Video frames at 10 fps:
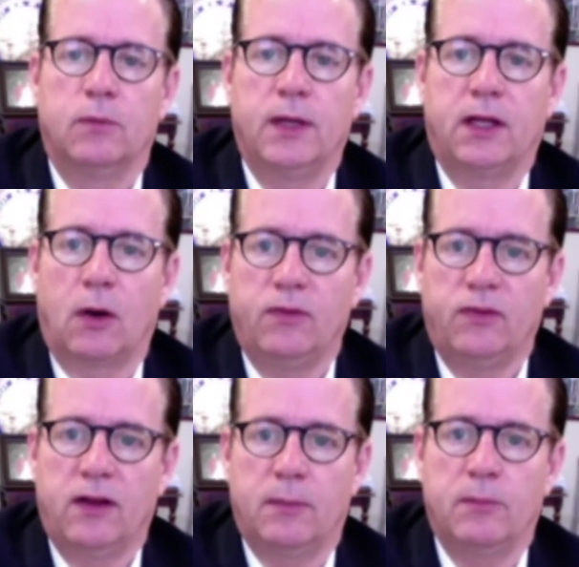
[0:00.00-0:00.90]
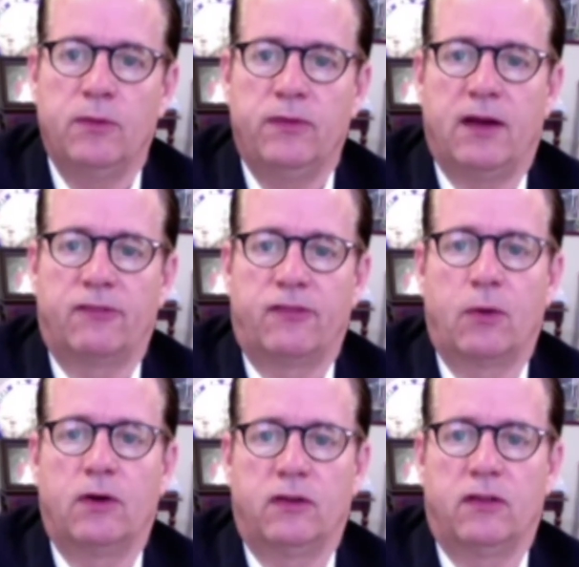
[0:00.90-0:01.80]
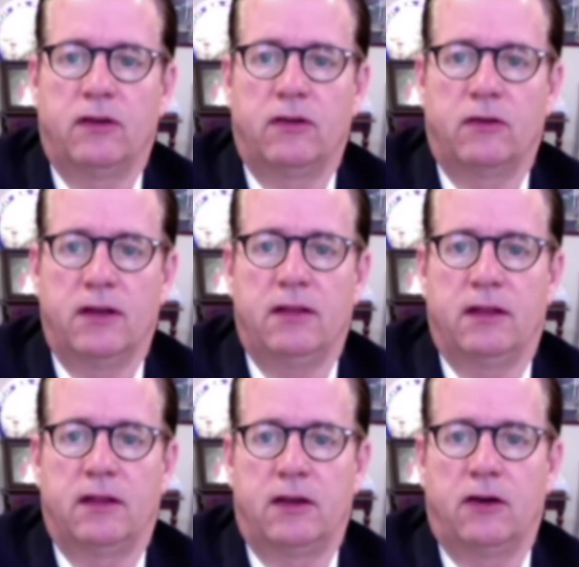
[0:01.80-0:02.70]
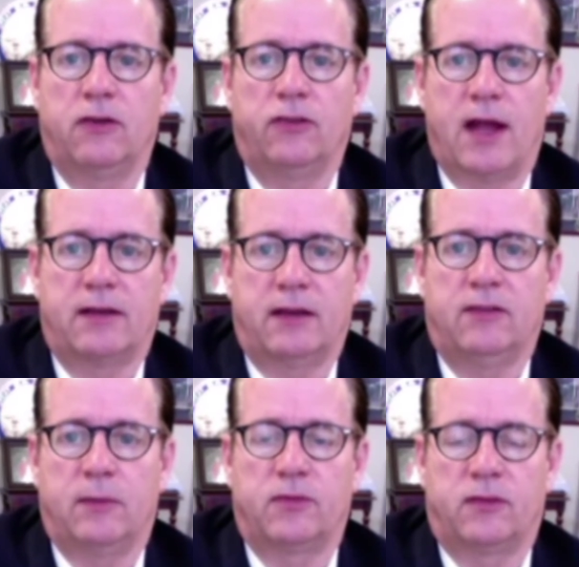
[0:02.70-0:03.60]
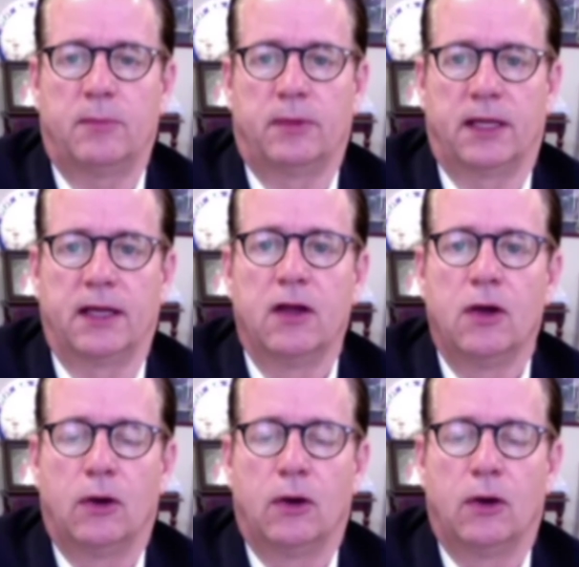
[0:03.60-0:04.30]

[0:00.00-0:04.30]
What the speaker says: we could always end up moving that forward to the degree that the HEROES Act ends up stumbling,